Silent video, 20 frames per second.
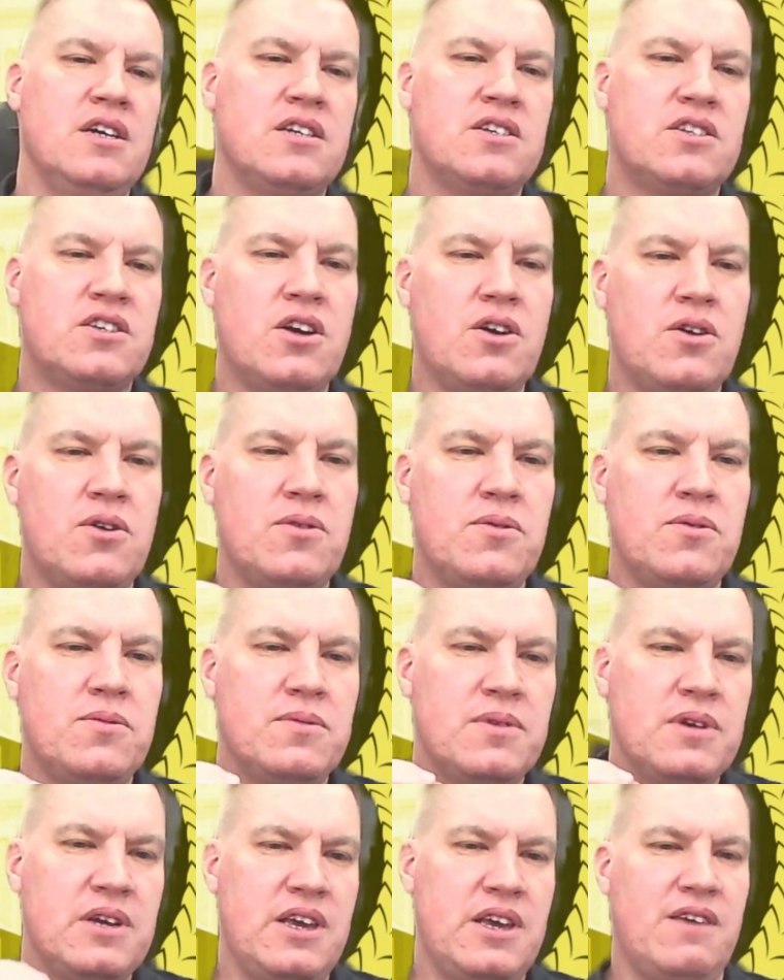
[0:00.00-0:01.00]

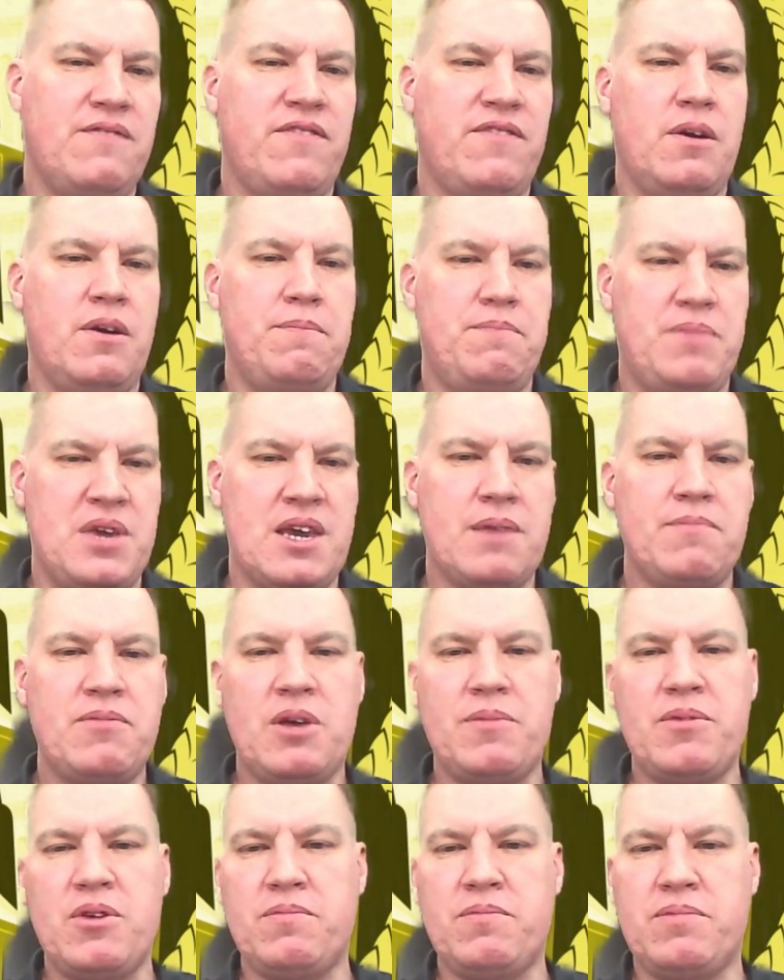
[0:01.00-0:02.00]
So, if a
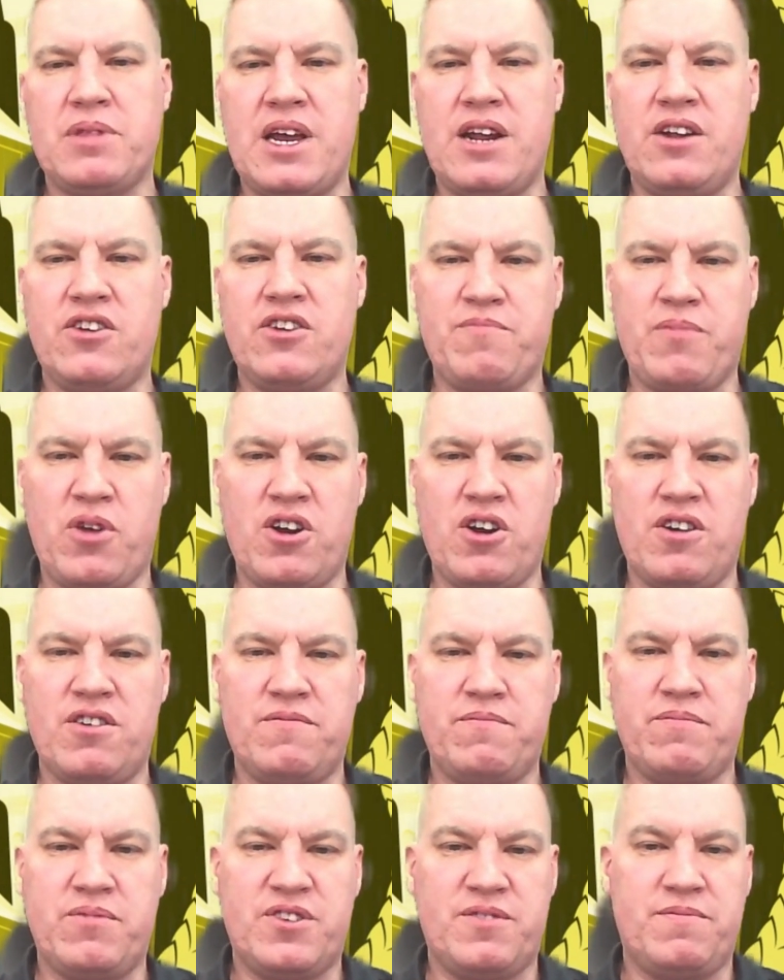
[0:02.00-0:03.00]
BMW plant in
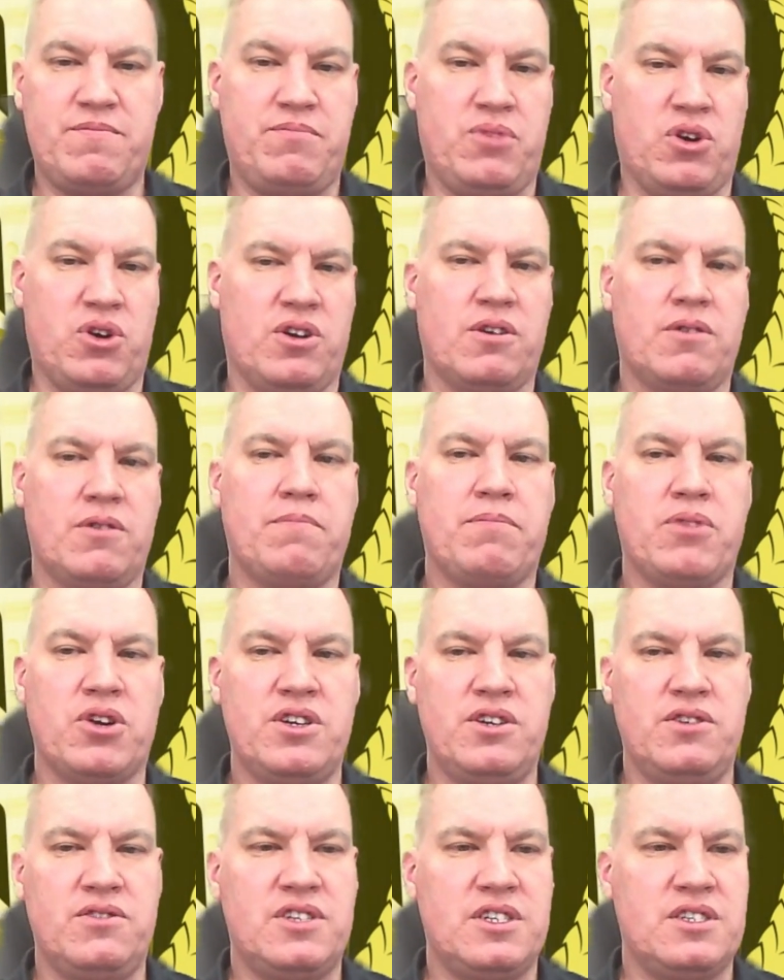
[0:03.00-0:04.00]
Spartanburg
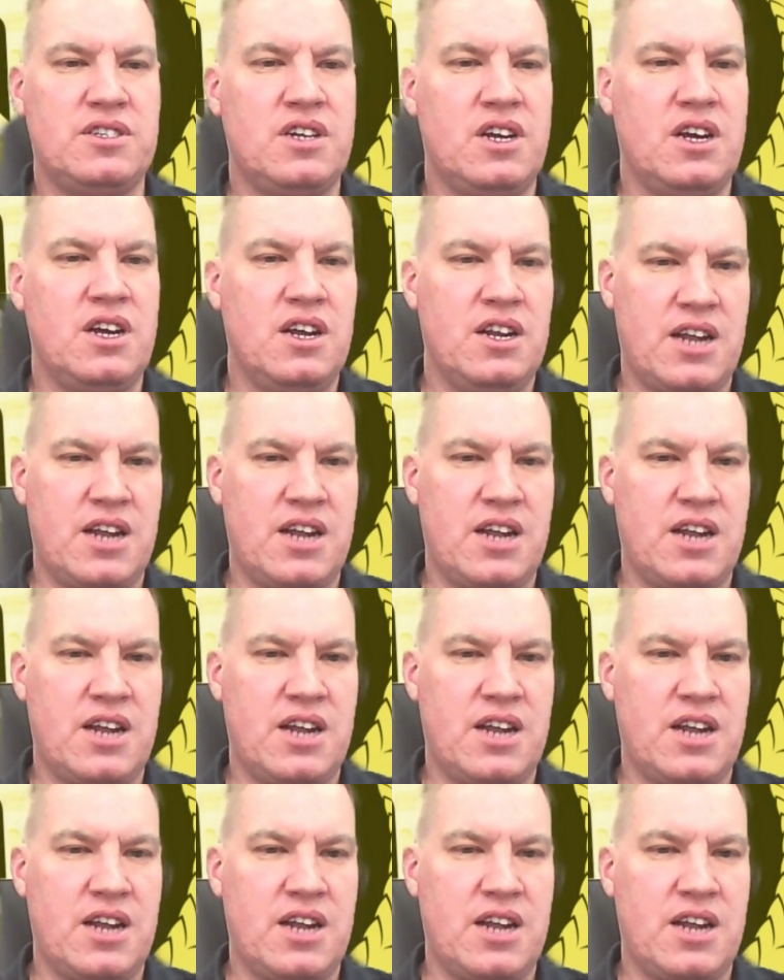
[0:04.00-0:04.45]
produces